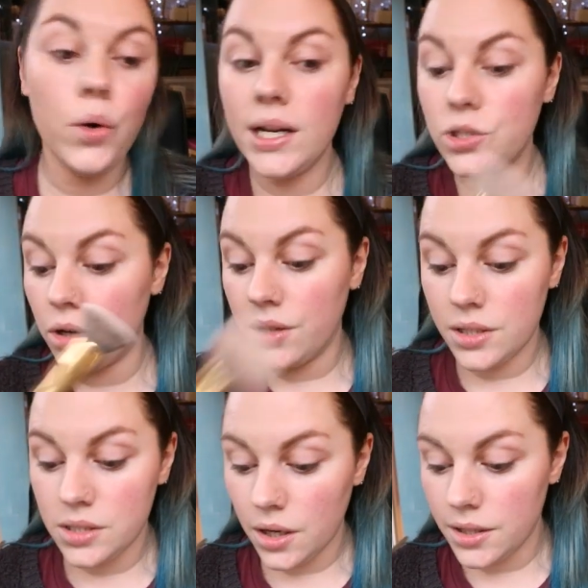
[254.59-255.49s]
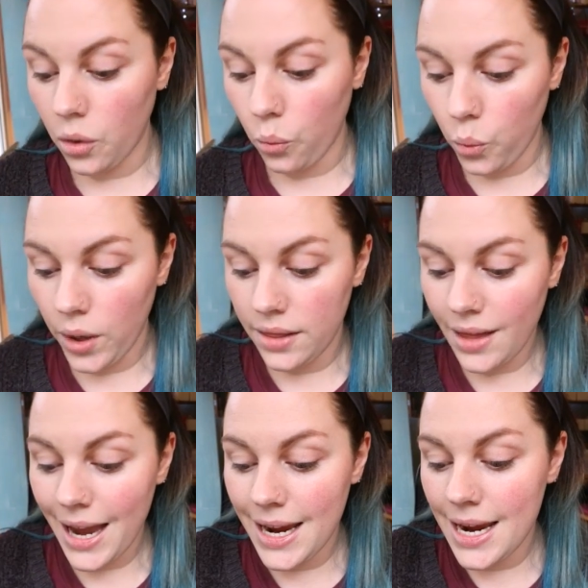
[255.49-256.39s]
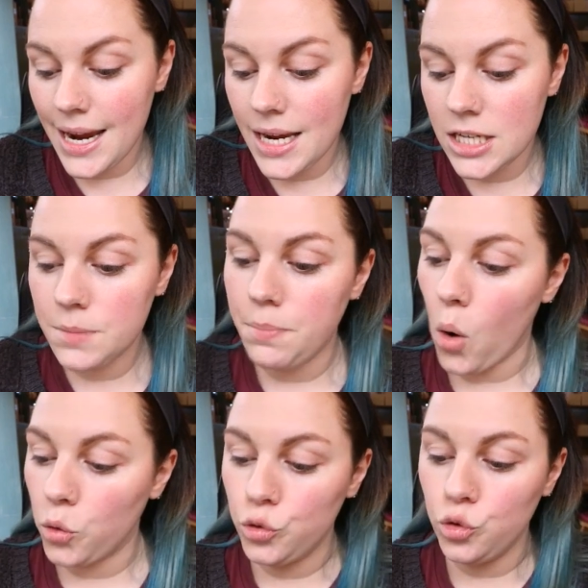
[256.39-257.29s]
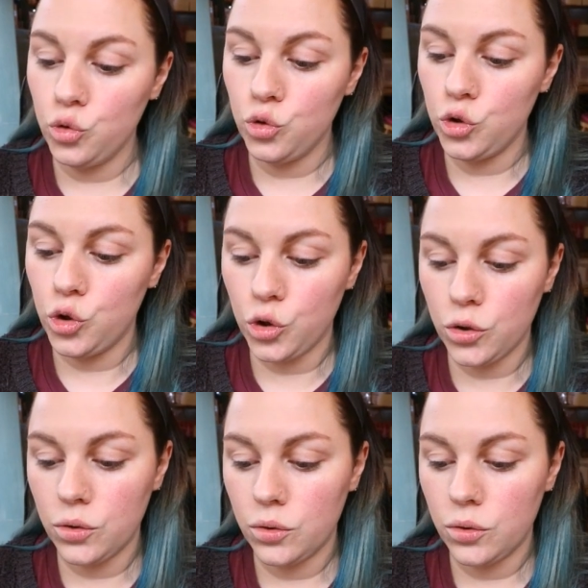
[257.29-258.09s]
let's try the other side with a sponge